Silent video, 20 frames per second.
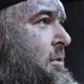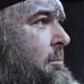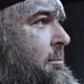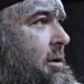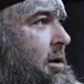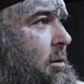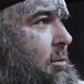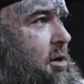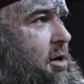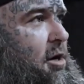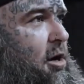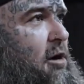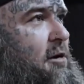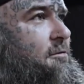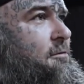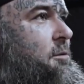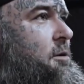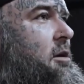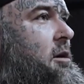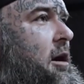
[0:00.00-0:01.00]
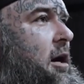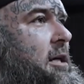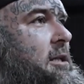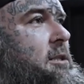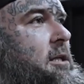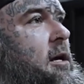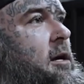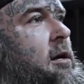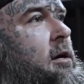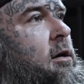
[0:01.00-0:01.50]
But I want to know from you guys,
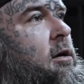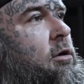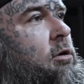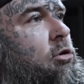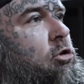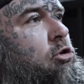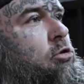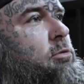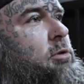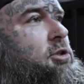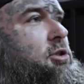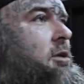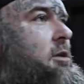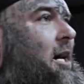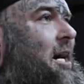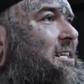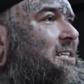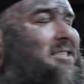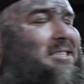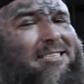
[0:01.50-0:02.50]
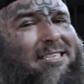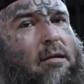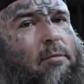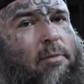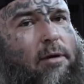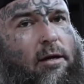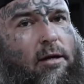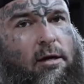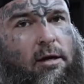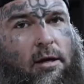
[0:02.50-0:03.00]
who would you like to see
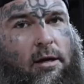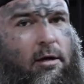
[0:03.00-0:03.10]
me